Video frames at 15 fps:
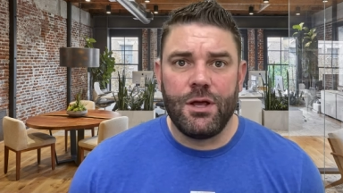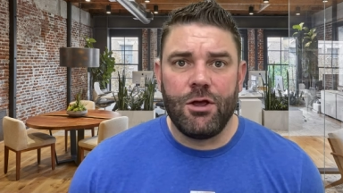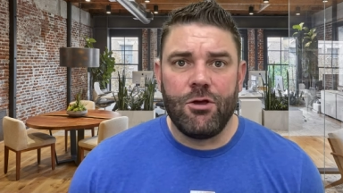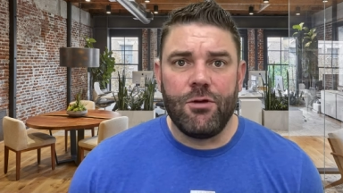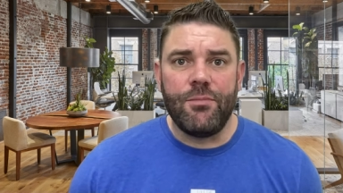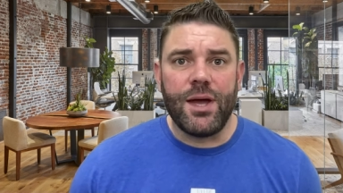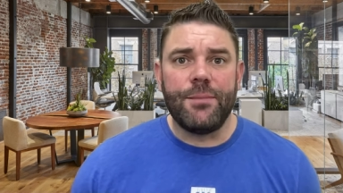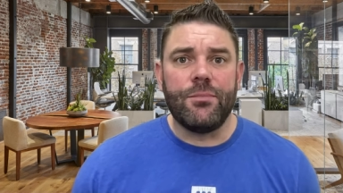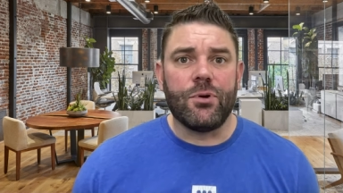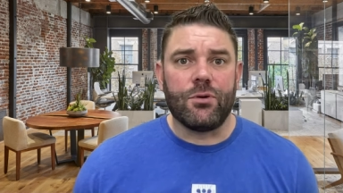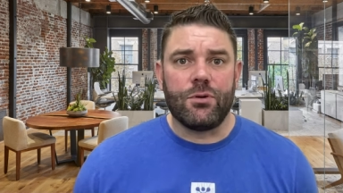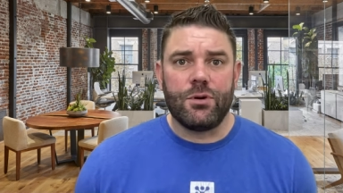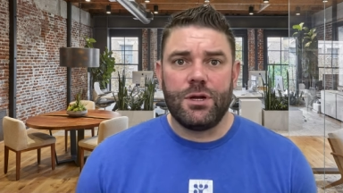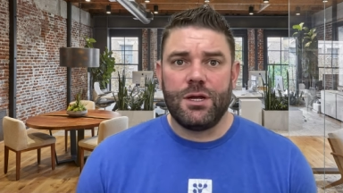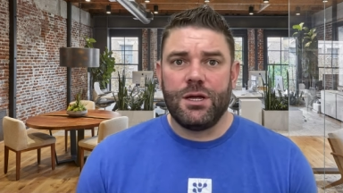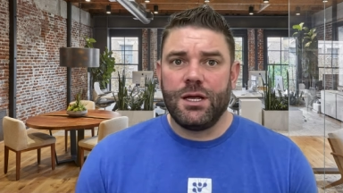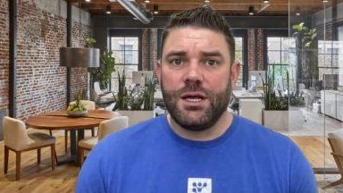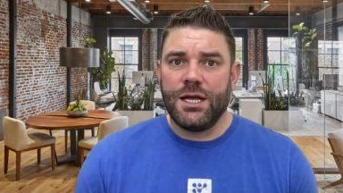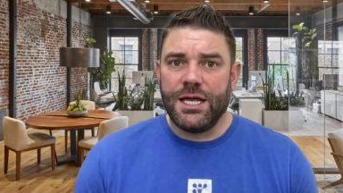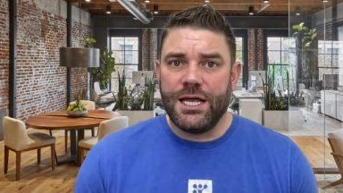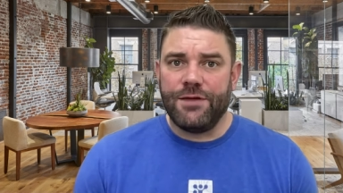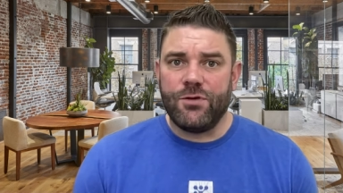Remember,
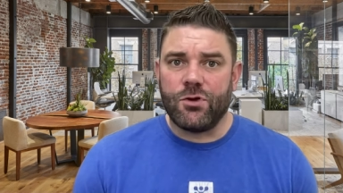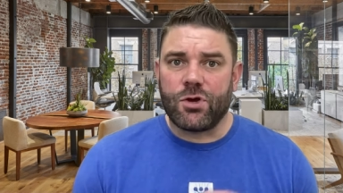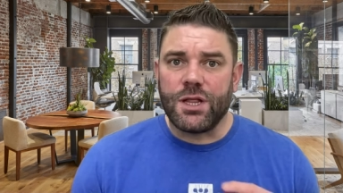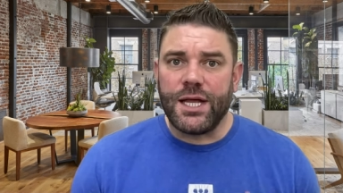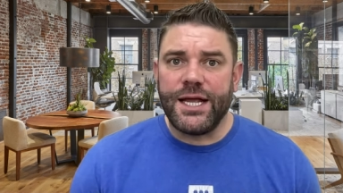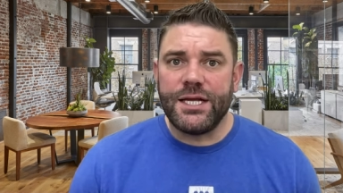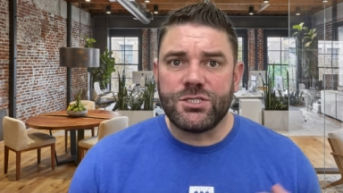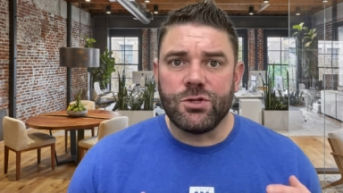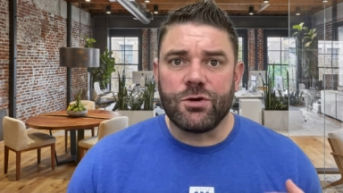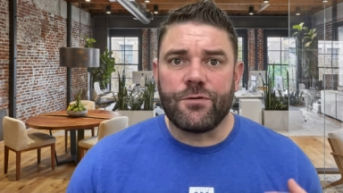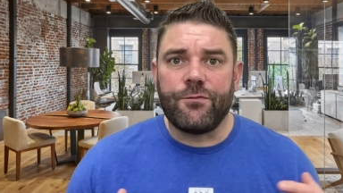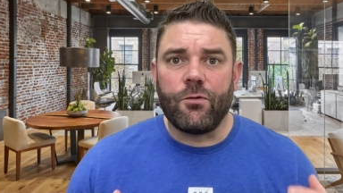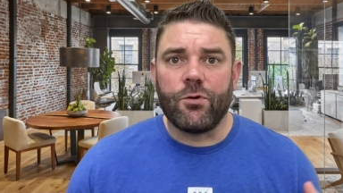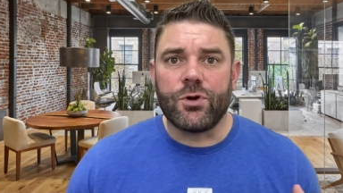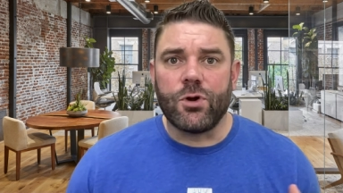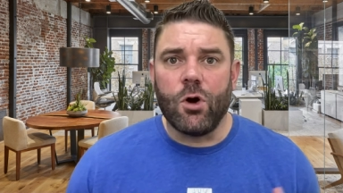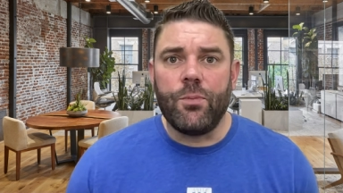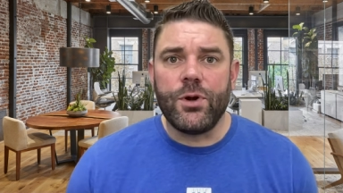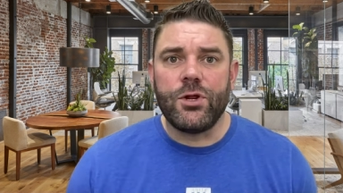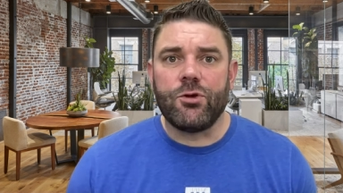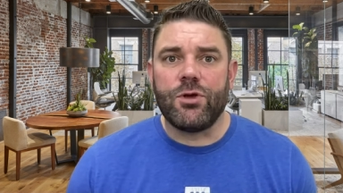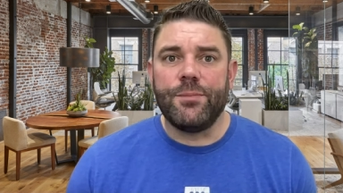if your clients look forward to
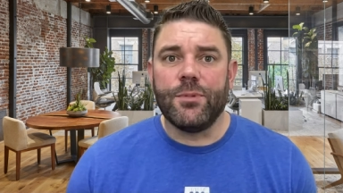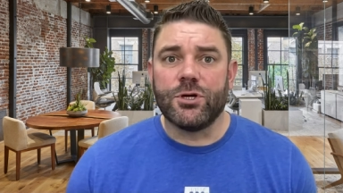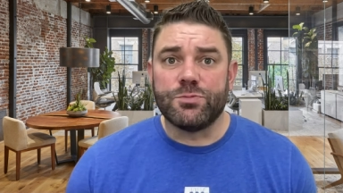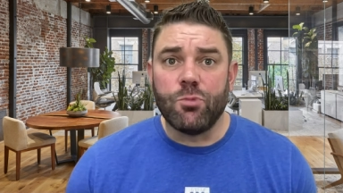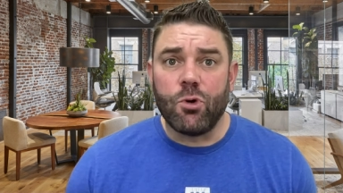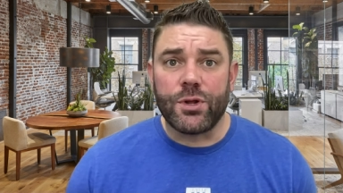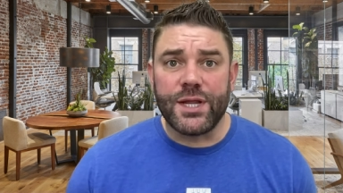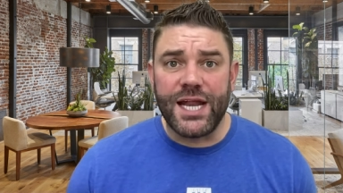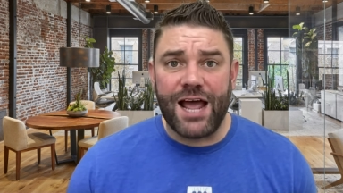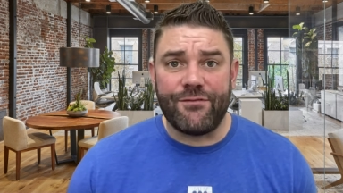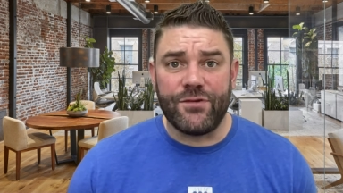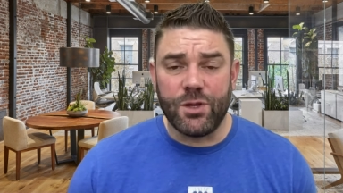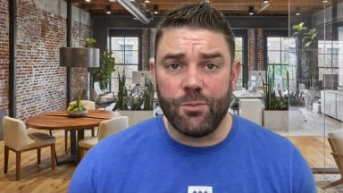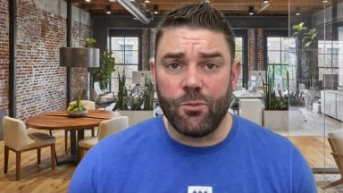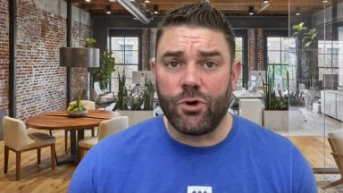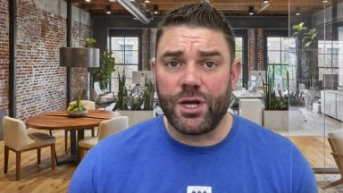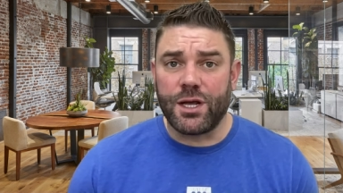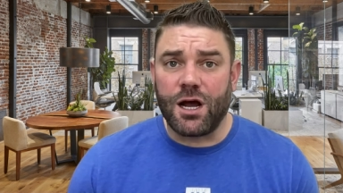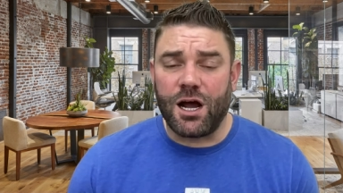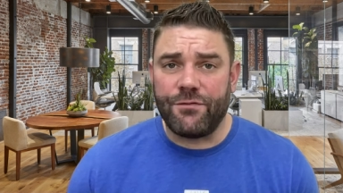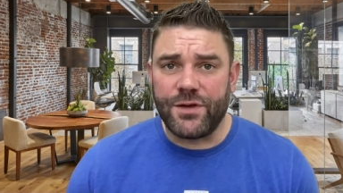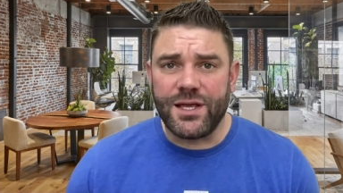opening your emails more than having their morning
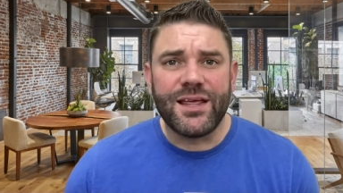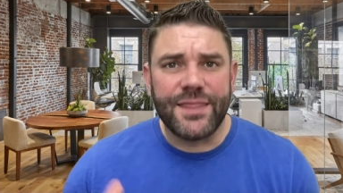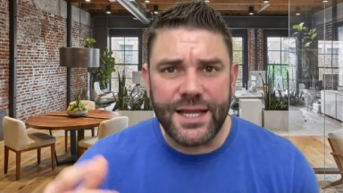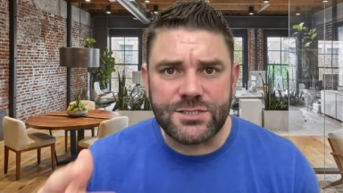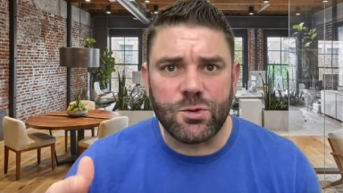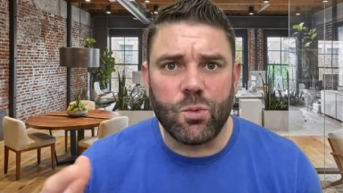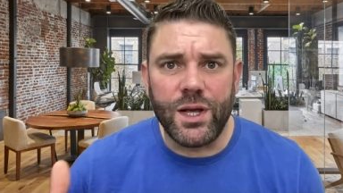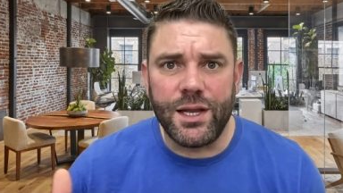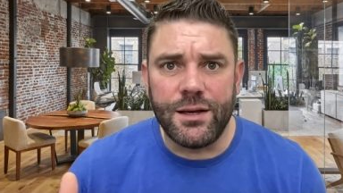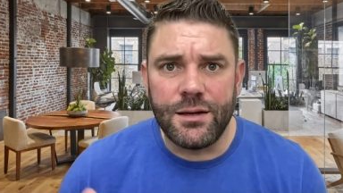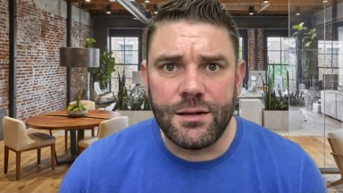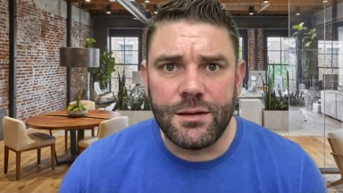coffee, that's a win.